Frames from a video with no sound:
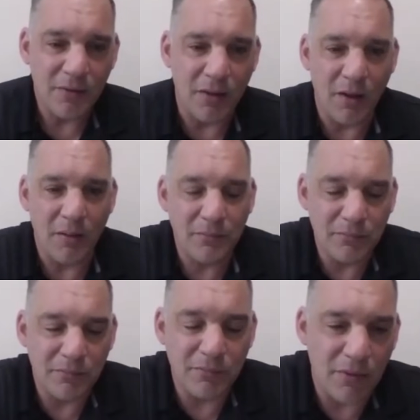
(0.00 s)

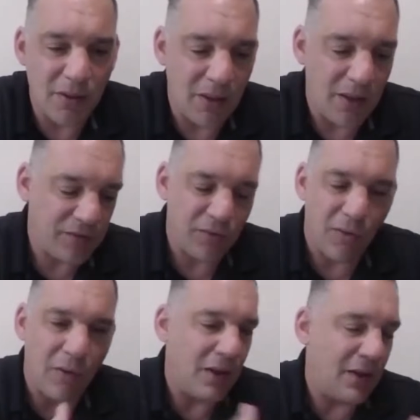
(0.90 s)
And
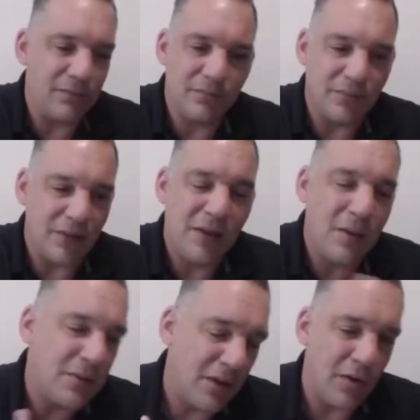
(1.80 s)
so they
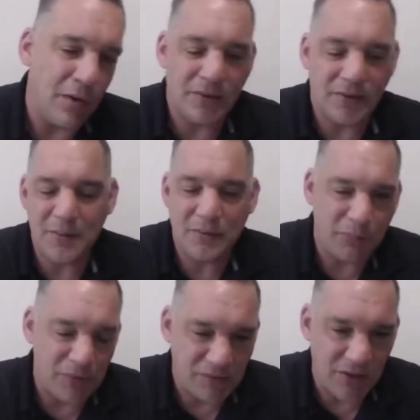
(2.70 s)
come in the home, they take me to the
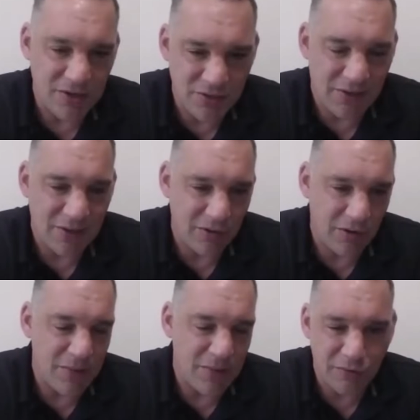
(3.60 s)
police station. I get there
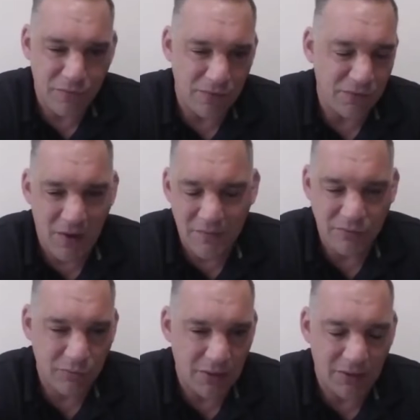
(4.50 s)
at about 2:55 or
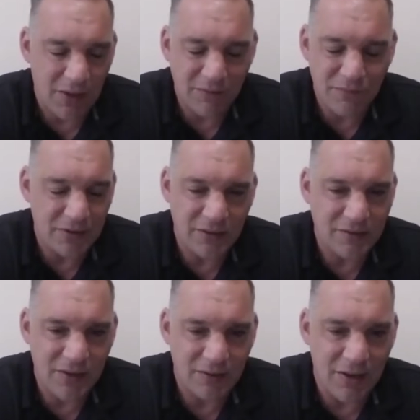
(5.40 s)
3 o'clock. I forgot the
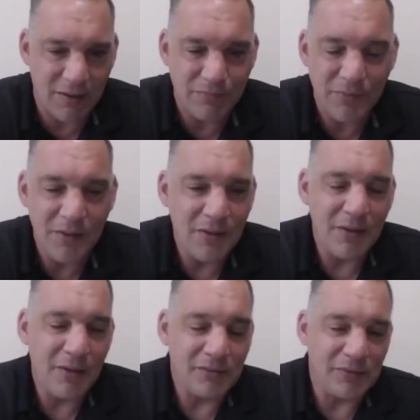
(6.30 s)
exact time.
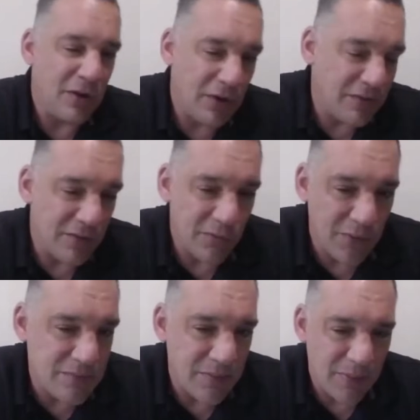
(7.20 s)
They don't even
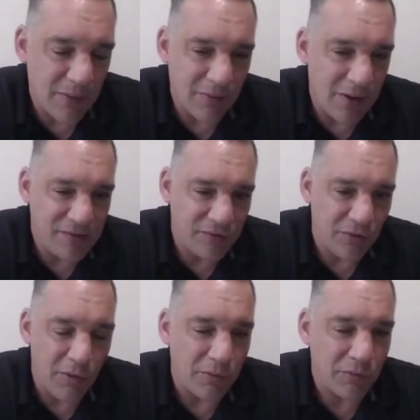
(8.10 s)
read me my rights
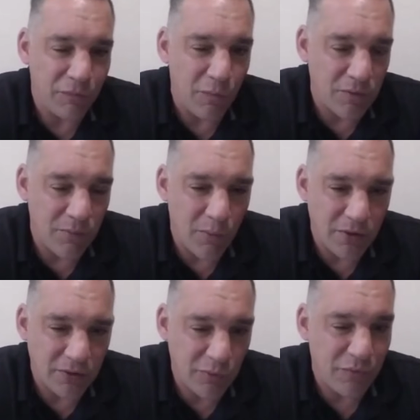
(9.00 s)
till almost 4 a.m,
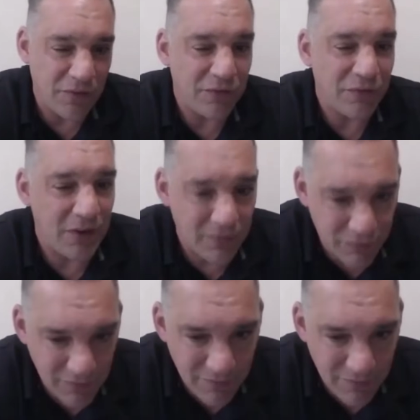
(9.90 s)
3:55.